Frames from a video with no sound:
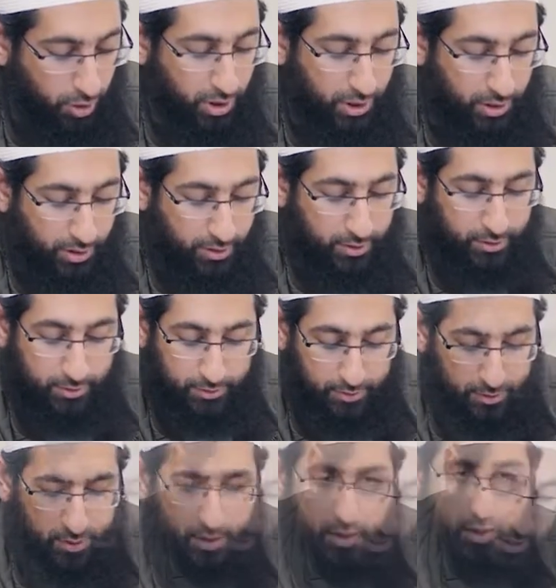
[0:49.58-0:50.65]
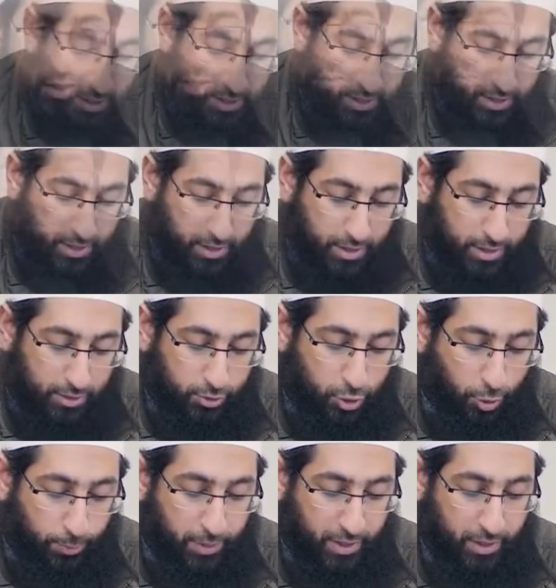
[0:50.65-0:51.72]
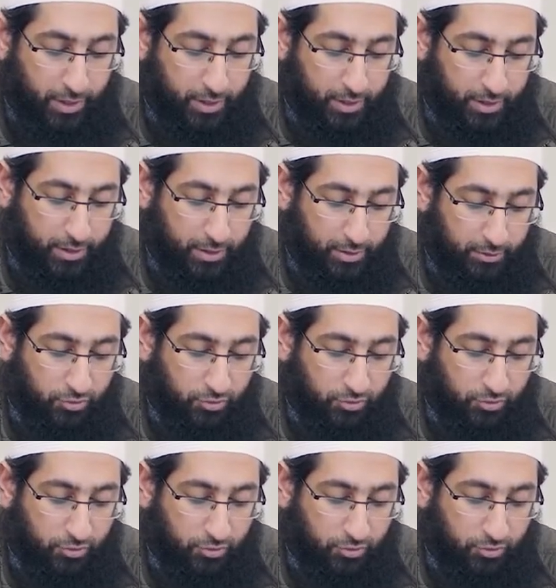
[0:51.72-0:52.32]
Kohal, cupping,